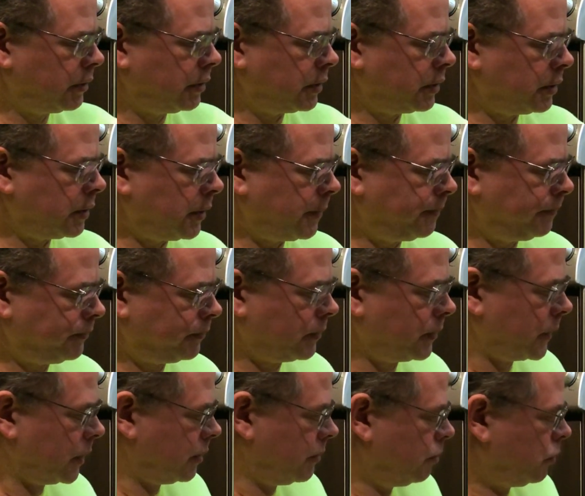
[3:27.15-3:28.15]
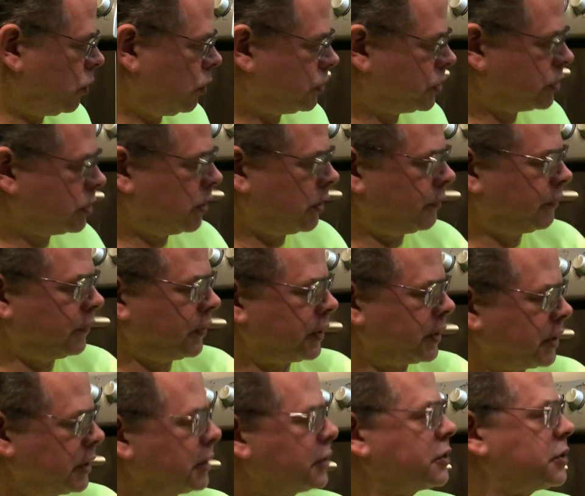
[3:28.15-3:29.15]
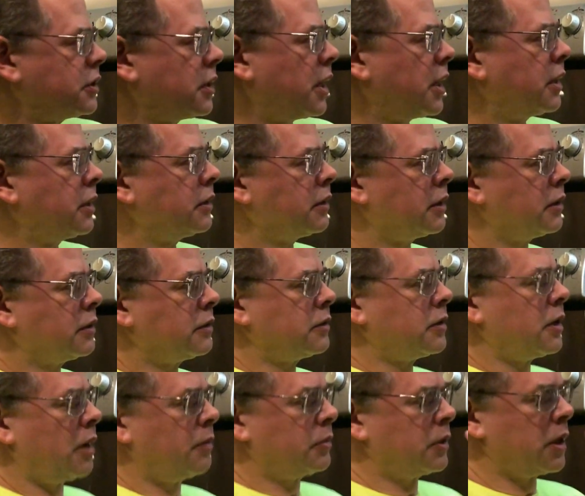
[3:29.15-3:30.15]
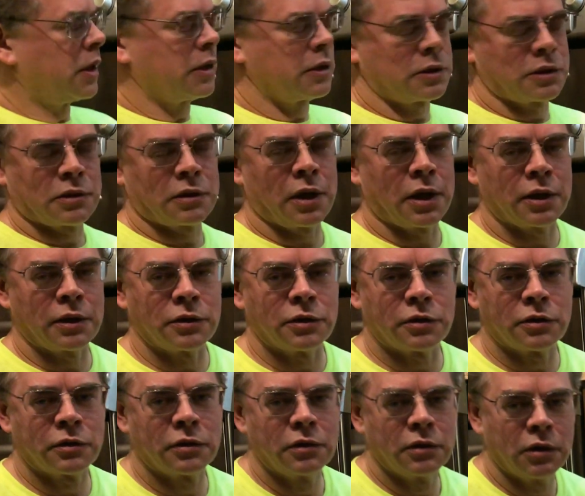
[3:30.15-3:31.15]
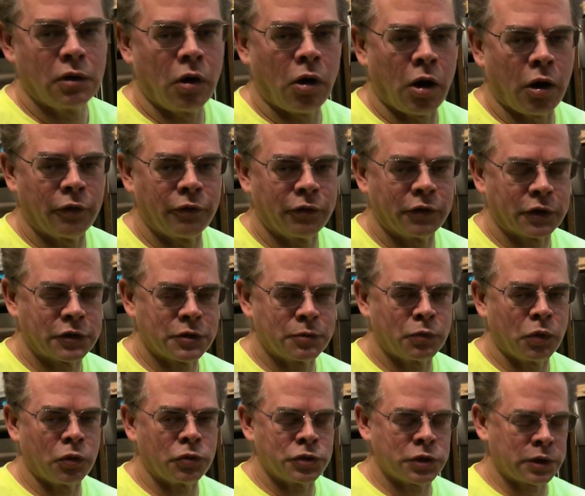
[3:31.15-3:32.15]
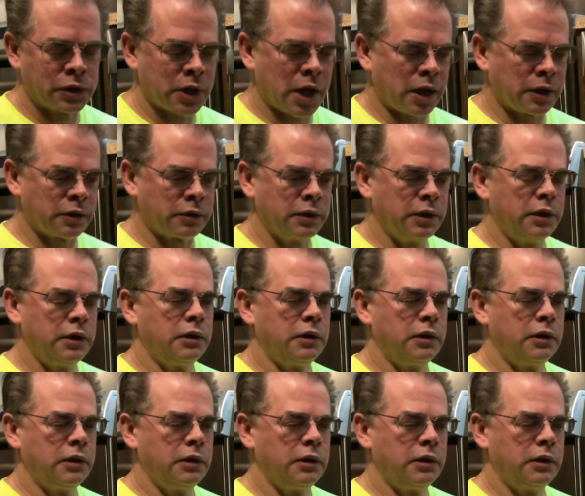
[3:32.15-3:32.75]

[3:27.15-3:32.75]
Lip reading: the bolts off on the inside, and the top kind of slides off, exposing that.